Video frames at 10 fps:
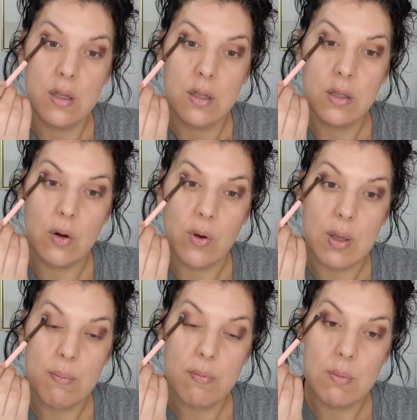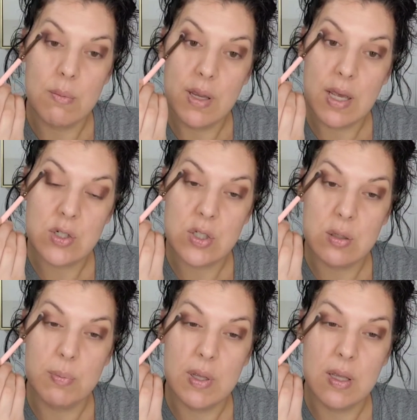you know, it might actually
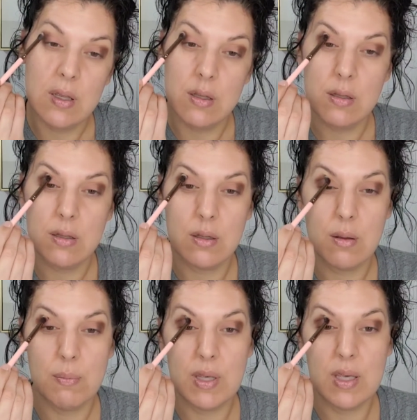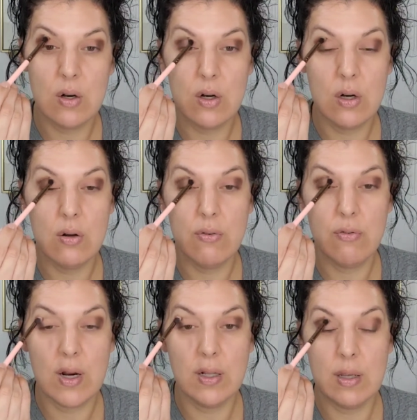be beginner
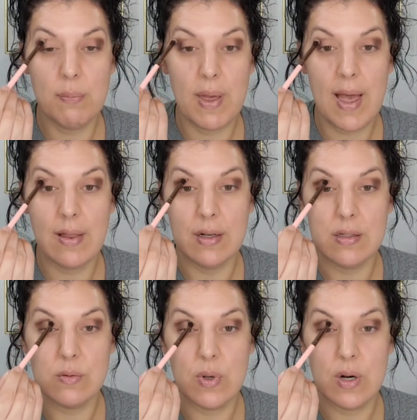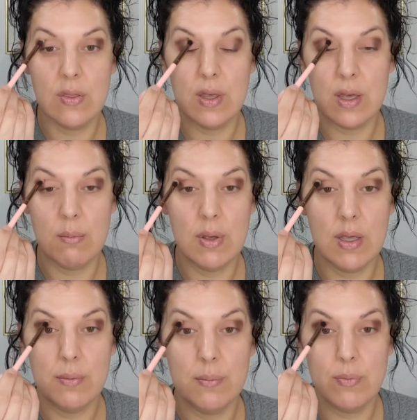friendly palette is what I think I might
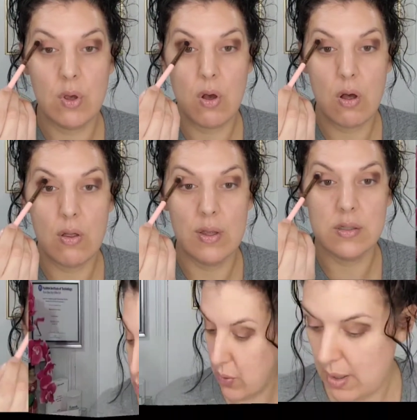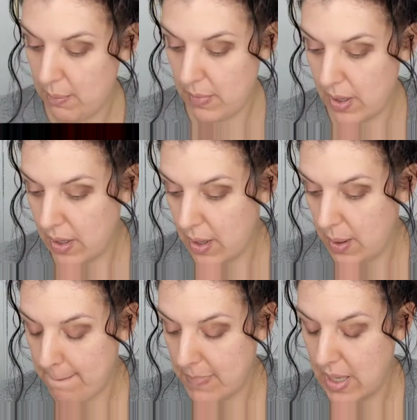call it. I'm gonna grab my
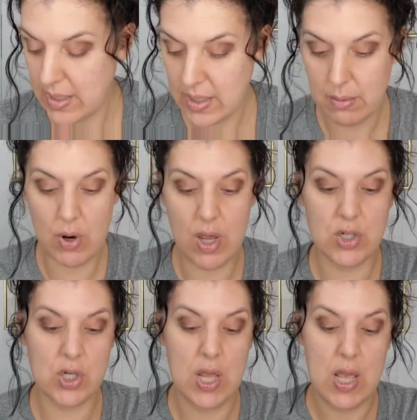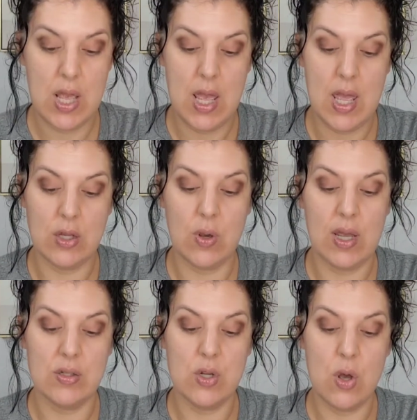blending brush, and you
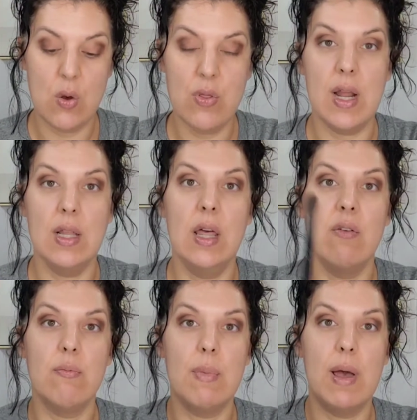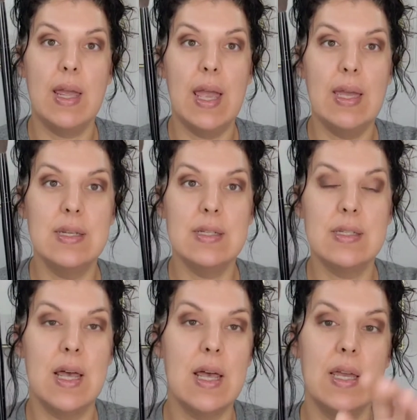guys know that I love my A
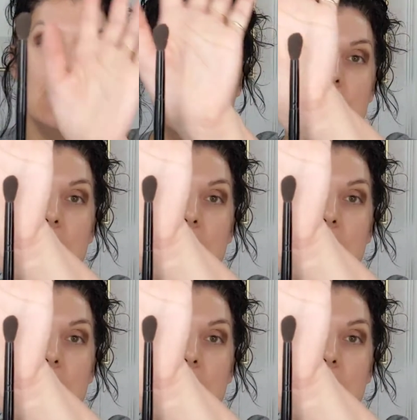Design